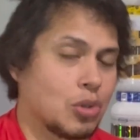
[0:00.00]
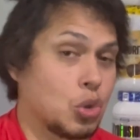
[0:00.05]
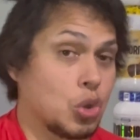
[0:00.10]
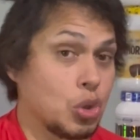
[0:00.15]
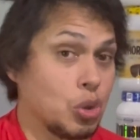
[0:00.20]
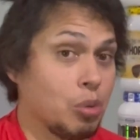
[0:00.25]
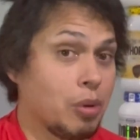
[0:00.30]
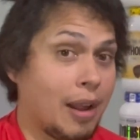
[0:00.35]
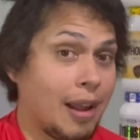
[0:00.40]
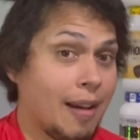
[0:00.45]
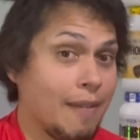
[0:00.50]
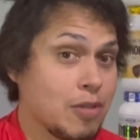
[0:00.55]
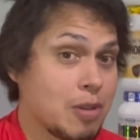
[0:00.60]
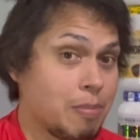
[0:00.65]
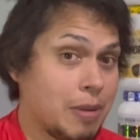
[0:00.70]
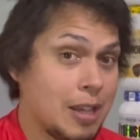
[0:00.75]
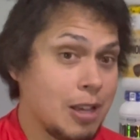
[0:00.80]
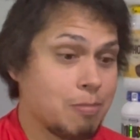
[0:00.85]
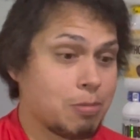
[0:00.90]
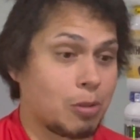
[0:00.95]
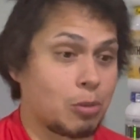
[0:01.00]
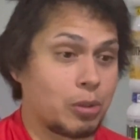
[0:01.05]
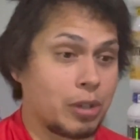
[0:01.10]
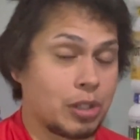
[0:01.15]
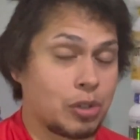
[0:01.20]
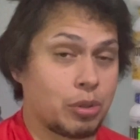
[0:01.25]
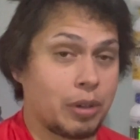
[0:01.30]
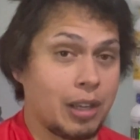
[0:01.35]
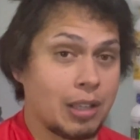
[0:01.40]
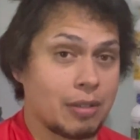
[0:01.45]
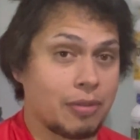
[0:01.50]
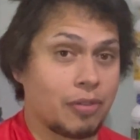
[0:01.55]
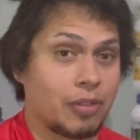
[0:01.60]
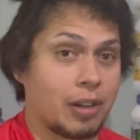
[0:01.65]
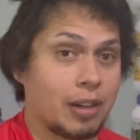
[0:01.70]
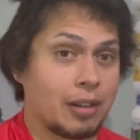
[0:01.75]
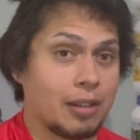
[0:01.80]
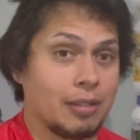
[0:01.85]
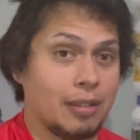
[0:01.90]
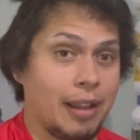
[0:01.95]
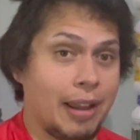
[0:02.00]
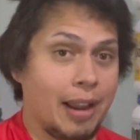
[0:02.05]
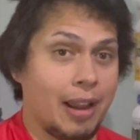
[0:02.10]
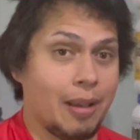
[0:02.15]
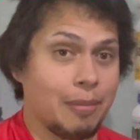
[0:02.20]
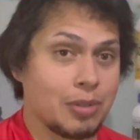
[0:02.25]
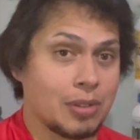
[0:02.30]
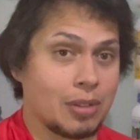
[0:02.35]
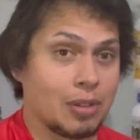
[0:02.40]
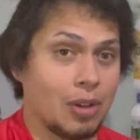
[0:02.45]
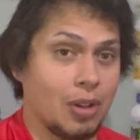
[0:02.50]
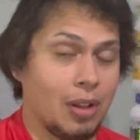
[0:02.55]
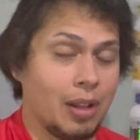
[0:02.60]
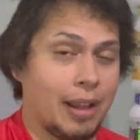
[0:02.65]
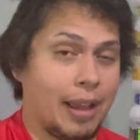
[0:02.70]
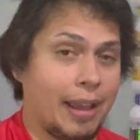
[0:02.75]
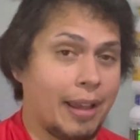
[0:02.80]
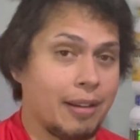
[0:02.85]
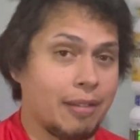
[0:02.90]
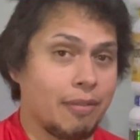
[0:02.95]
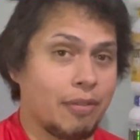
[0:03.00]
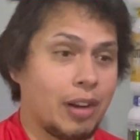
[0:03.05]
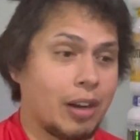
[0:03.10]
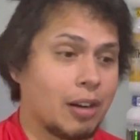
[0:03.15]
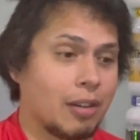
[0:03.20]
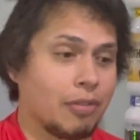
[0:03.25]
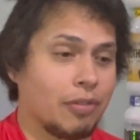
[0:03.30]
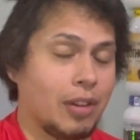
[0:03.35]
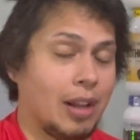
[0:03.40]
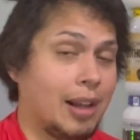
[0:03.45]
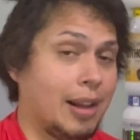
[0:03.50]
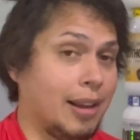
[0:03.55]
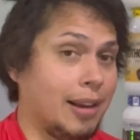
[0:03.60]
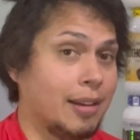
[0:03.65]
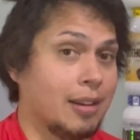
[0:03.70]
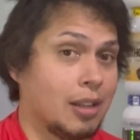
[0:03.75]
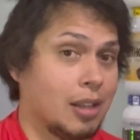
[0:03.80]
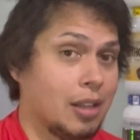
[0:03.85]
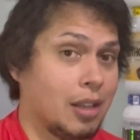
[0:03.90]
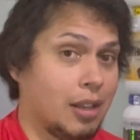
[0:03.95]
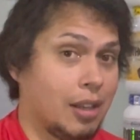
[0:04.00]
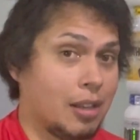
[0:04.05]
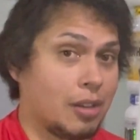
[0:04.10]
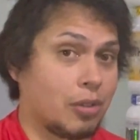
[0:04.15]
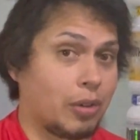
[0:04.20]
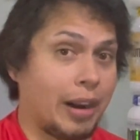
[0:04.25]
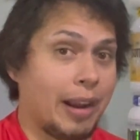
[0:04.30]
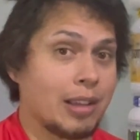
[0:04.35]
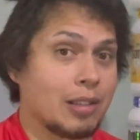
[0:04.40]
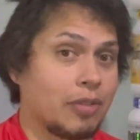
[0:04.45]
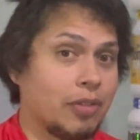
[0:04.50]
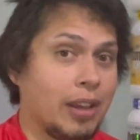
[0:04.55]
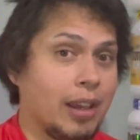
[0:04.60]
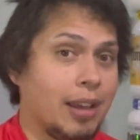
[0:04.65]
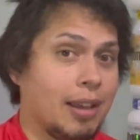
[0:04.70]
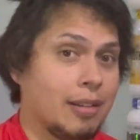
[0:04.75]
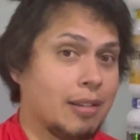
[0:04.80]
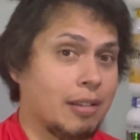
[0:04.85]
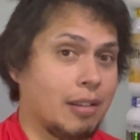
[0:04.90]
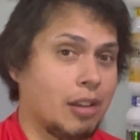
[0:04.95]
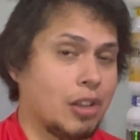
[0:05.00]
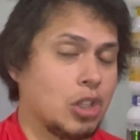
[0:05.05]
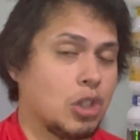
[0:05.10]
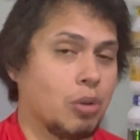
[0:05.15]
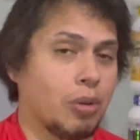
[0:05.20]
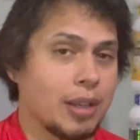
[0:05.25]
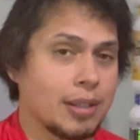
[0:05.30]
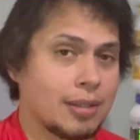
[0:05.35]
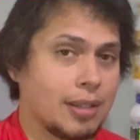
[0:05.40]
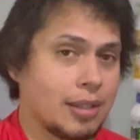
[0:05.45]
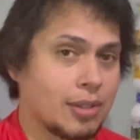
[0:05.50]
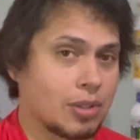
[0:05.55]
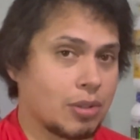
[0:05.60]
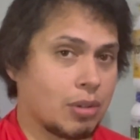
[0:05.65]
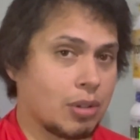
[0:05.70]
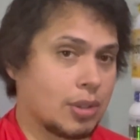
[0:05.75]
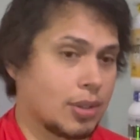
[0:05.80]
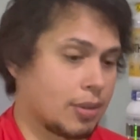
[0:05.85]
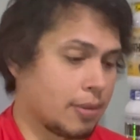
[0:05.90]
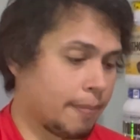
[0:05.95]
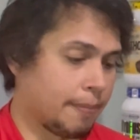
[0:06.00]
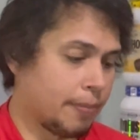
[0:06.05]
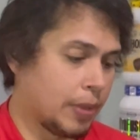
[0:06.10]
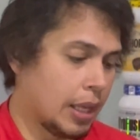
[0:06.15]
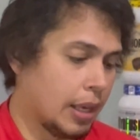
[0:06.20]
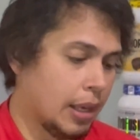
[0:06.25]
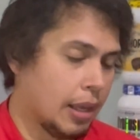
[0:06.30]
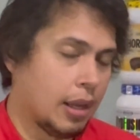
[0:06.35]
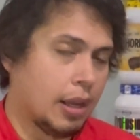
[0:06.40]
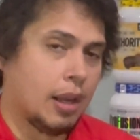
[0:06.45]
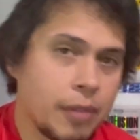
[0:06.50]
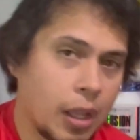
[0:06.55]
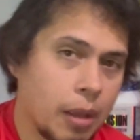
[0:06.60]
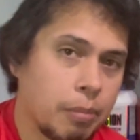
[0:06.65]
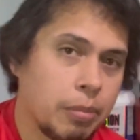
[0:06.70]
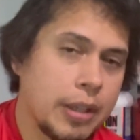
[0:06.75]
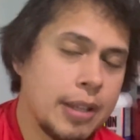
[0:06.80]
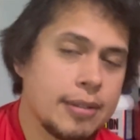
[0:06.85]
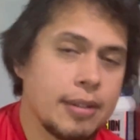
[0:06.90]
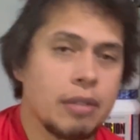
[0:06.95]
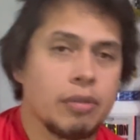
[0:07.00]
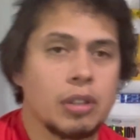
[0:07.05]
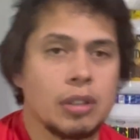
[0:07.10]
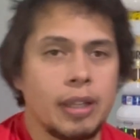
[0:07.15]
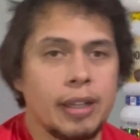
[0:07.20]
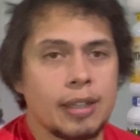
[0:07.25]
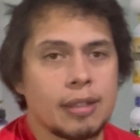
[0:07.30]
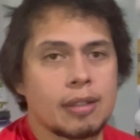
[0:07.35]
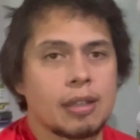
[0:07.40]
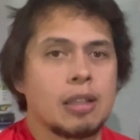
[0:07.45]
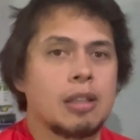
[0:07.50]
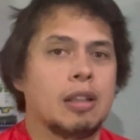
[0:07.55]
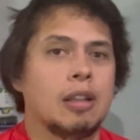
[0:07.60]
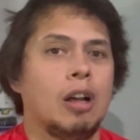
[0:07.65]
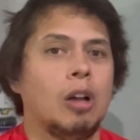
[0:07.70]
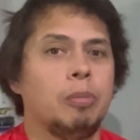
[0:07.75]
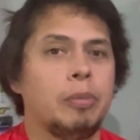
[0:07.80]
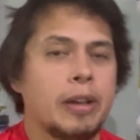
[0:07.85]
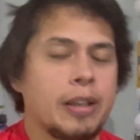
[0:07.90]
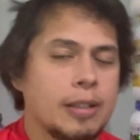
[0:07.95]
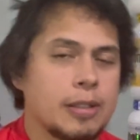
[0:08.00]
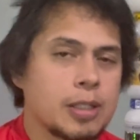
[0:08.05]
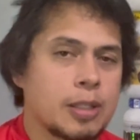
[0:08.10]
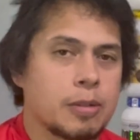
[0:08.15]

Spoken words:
do you have the paperwork, Transparent Labs, to go ahead and verify grass-fed, USA sourced? Please leave a like, help my